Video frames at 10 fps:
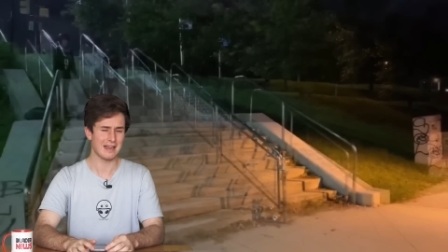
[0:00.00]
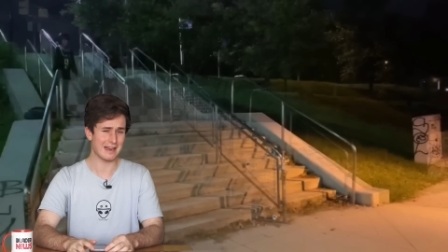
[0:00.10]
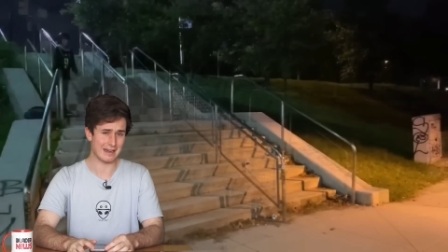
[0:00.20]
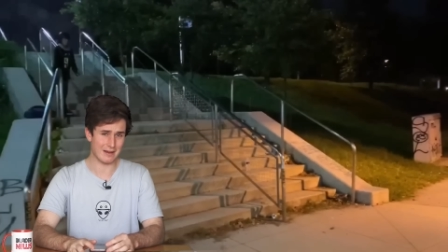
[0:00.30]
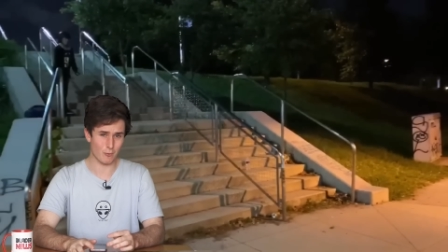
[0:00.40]

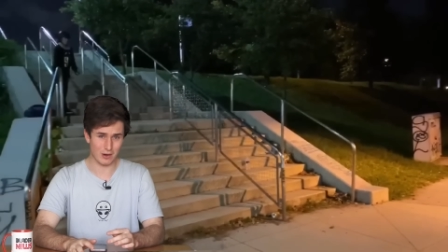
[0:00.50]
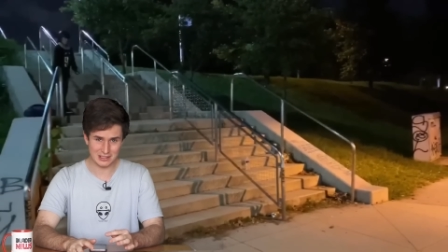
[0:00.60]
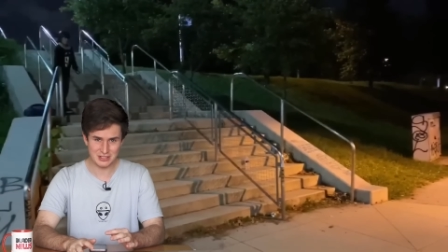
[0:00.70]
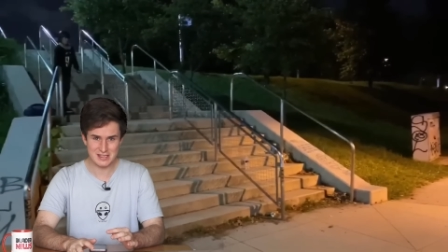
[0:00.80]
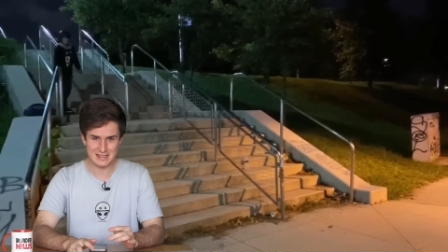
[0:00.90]
And
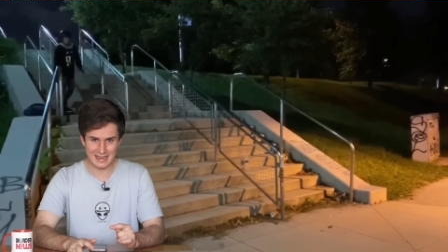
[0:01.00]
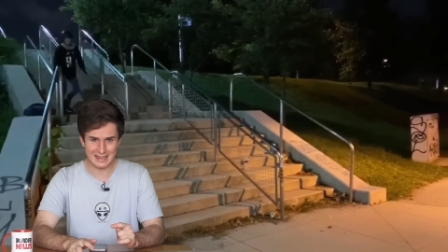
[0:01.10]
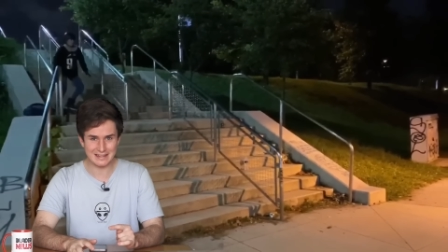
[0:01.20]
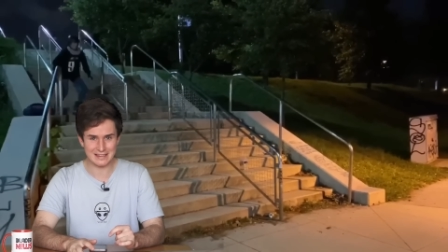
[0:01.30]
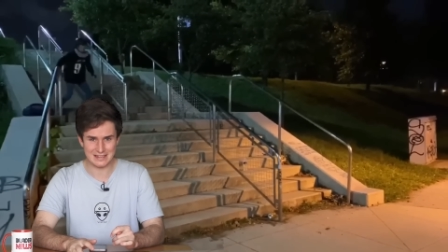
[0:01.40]
why she's
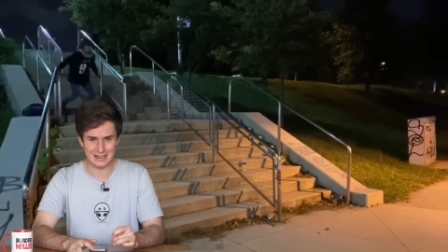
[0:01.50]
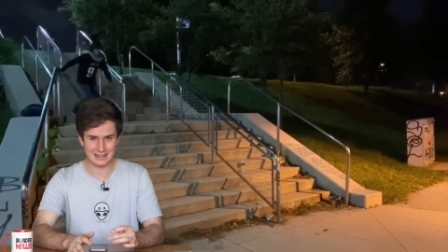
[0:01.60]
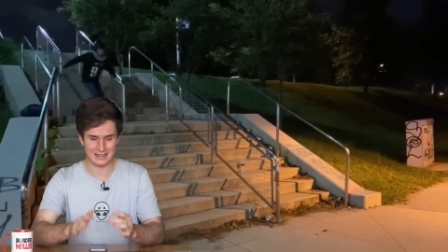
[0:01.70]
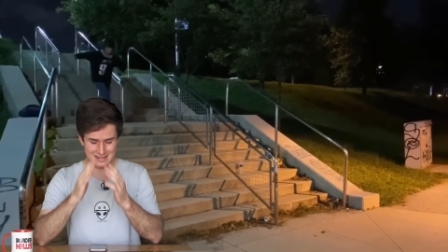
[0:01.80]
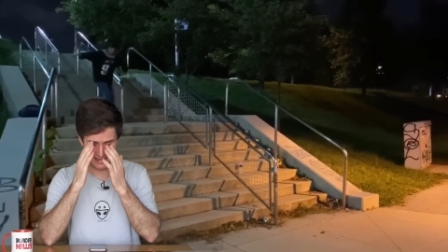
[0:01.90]
skating it in the
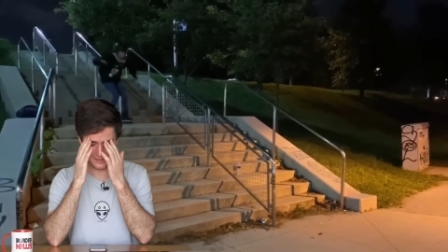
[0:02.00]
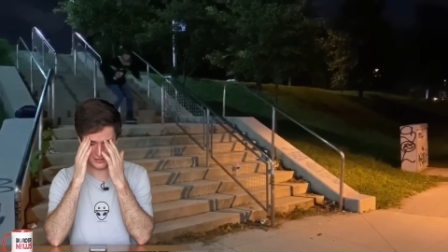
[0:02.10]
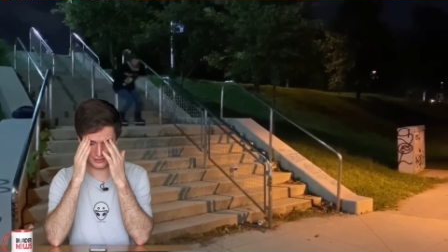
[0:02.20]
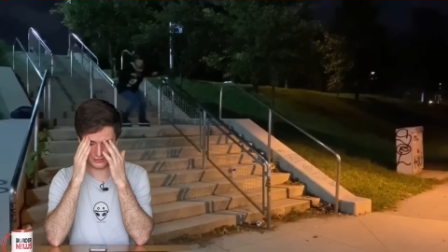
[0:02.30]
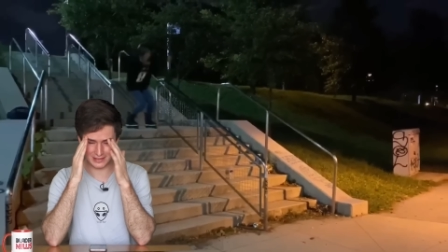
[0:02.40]
dark is
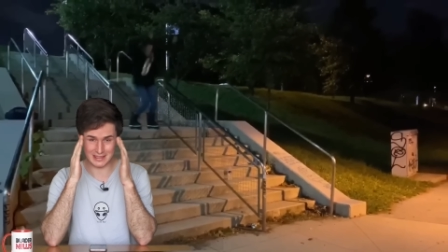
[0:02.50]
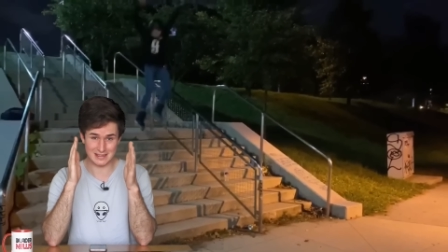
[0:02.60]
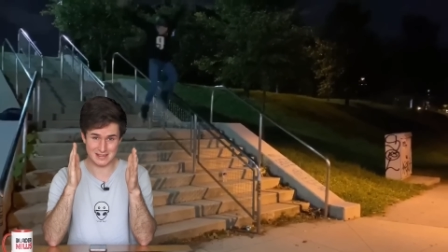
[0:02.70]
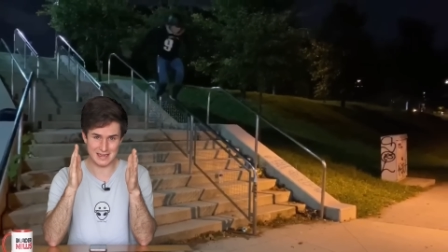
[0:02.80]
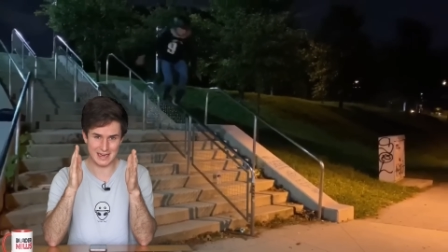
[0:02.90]
absolutely
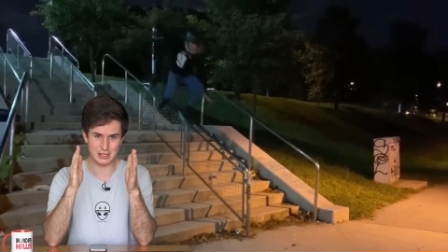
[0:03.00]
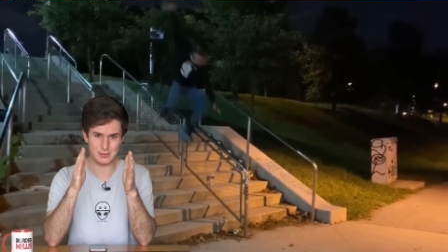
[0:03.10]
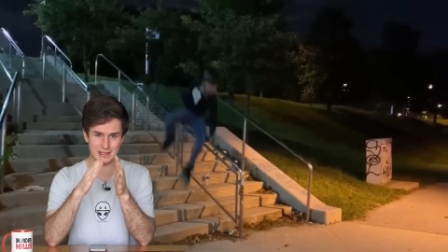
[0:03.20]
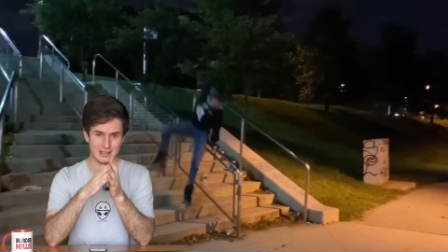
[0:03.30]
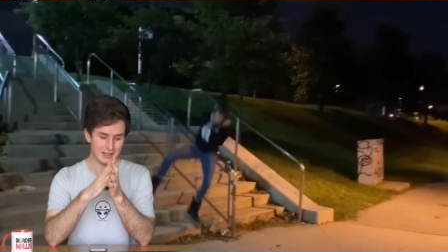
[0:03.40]
insane to
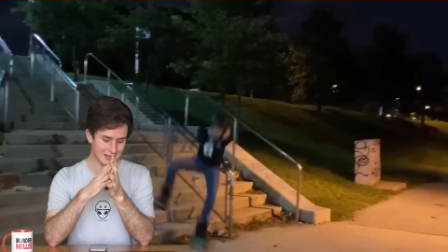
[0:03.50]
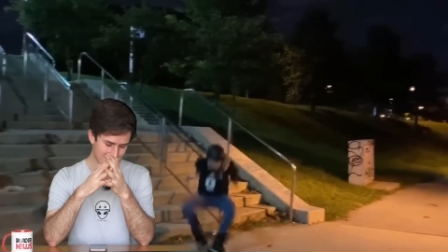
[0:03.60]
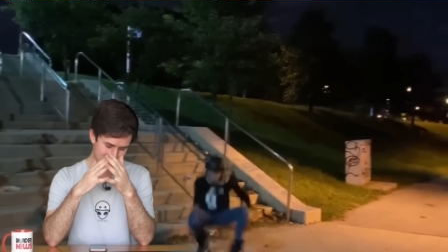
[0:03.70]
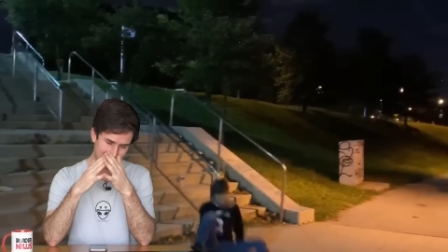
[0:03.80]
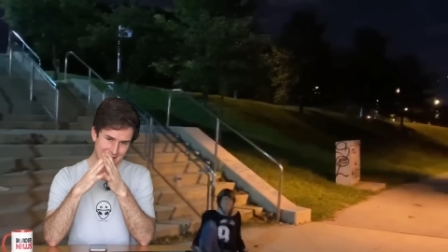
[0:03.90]
me,
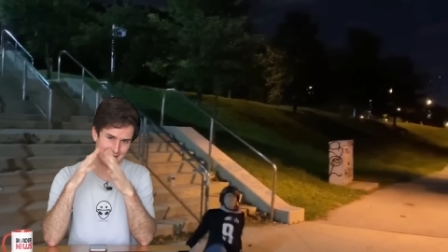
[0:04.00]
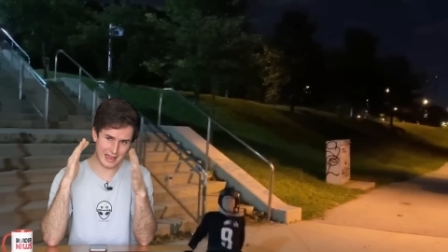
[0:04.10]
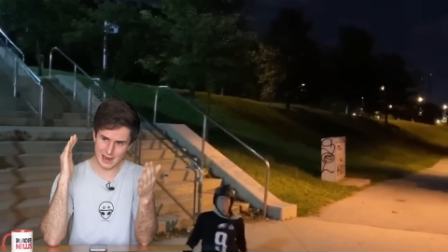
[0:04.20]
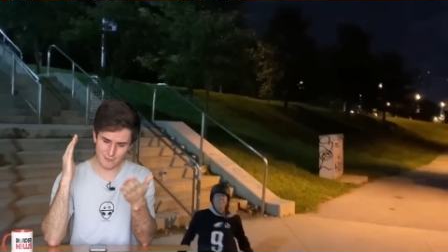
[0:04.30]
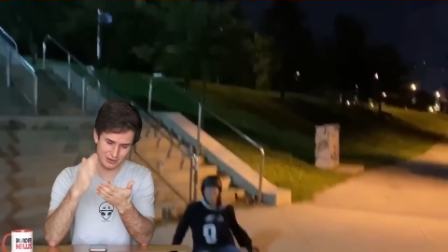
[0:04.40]
because I need
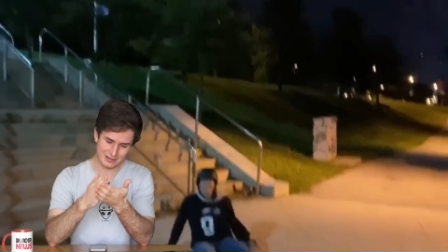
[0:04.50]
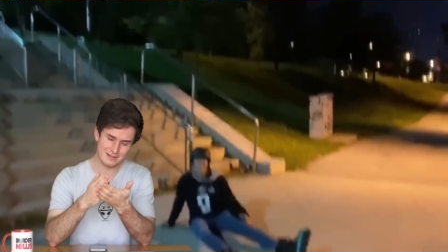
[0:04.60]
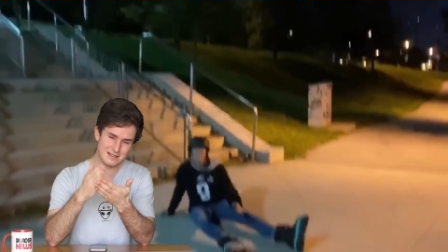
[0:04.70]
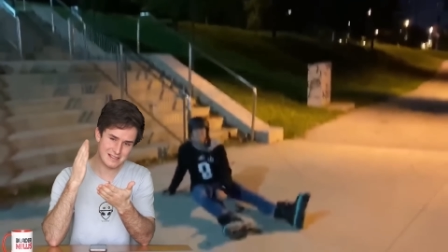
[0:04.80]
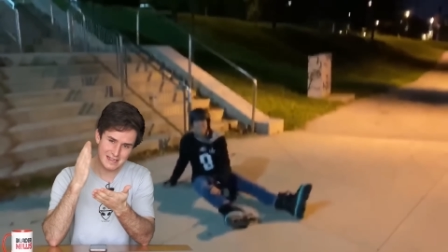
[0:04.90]
every
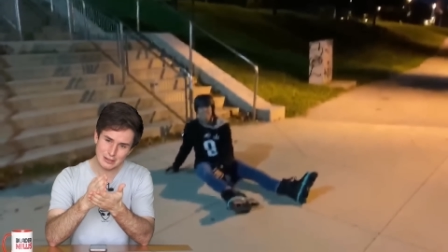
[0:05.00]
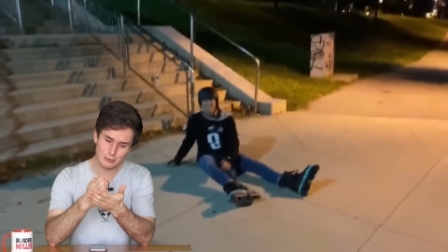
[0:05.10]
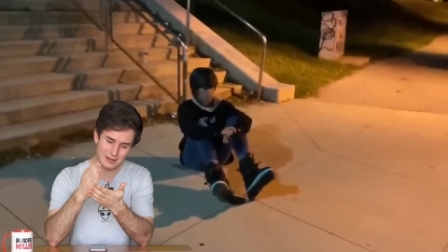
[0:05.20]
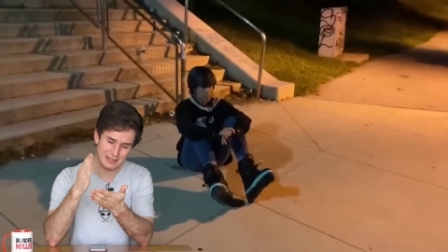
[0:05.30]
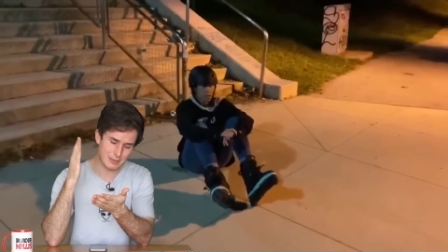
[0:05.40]

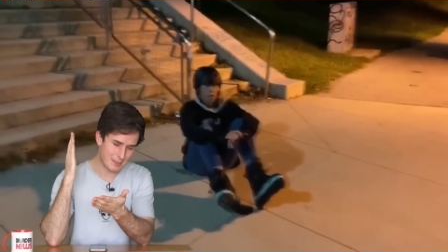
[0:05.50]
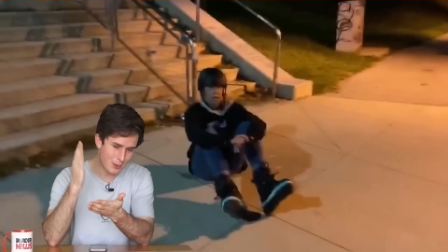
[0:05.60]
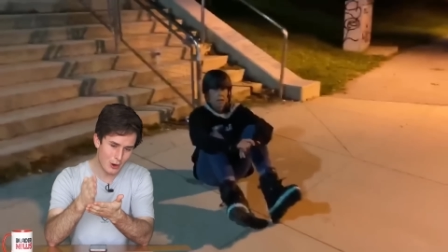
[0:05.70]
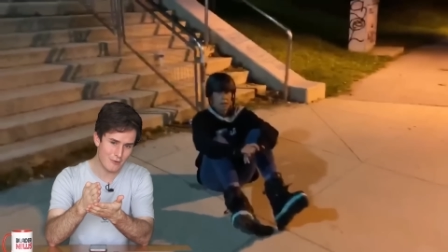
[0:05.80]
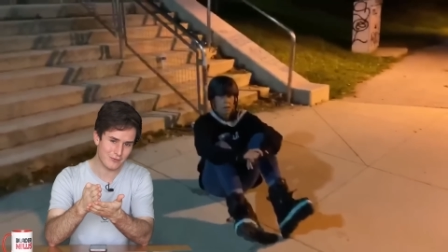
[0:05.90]
single thing to be
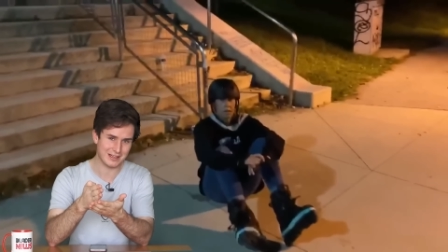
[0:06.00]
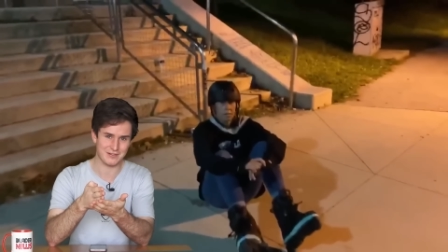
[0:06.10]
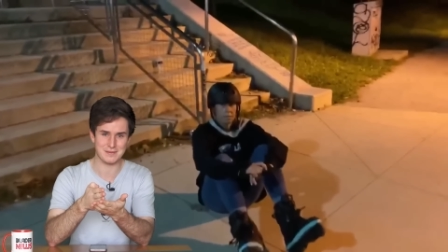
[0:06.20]
perfect if